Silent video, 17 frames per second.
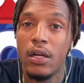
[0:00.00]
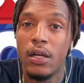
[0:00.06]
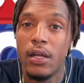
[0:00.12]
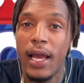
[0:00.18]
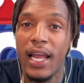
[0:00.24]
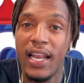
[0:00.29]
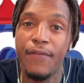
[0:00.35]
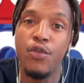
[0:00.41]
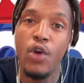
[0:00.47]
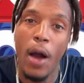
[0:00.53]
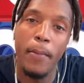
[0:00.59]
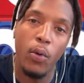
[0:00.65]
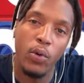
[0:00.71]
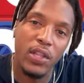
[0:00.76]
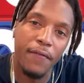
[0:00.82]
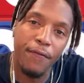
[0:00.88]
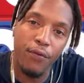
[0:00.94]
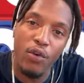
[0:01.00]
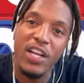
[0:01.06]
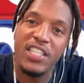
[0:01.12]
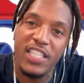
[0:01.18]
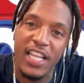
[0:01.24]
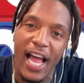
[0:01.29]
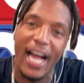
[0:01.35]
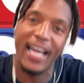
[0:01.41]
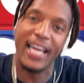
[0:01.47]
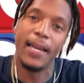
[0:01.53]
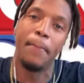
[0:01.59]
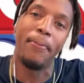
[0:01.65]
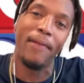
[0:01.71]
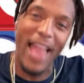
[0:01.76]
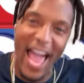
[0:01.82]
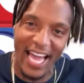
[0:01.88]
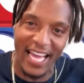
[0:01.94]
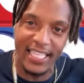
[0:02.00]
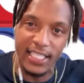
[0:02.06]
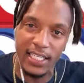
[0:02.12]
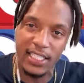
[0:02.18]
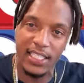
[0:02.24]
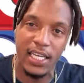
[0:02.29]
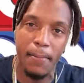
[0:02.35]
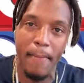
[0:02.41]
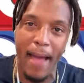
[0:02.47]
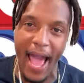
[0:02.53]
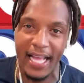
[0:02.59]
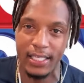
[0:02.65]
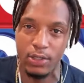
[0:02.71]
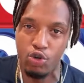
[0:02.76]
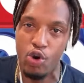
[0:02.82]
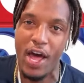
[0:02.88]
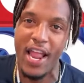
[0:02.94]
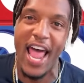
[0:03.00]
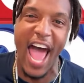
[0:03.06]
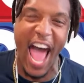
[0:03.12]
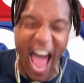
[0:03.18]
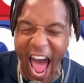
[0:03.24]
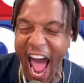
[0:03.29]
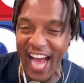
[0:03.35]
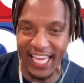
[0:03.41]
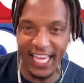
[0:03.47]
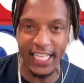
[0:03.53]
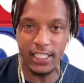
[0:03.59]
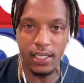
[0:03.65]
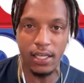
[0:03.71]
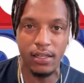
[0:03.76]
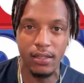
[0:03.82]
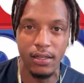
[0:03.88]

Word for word: And if you help me with the free, I can get a Plackington, send the back and all the Ackington.